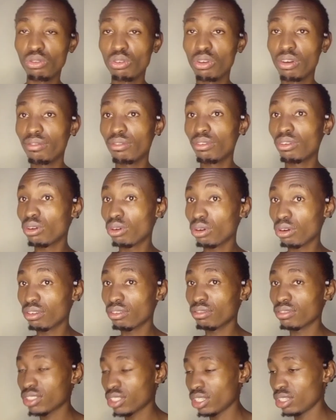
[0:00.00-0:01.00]
have
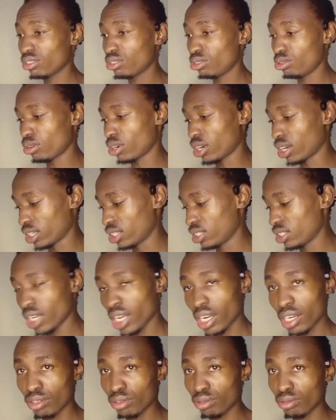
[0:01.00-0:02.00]
known since your
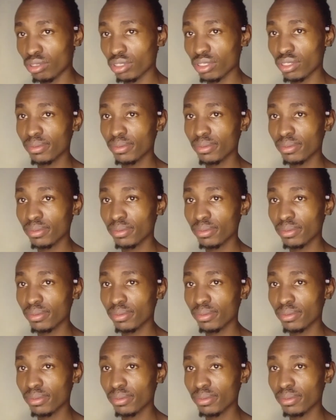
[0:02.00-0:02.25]
childhood.